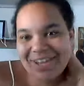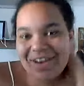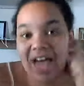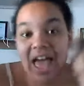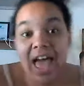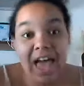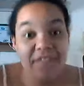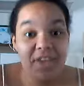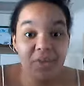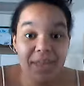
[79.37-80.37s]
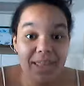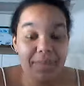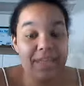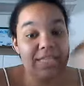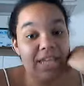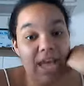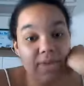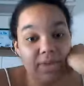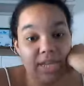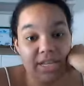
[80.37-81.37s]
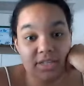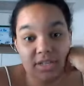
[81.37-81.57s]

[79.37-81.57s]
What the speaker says: So I figured while I painted, I would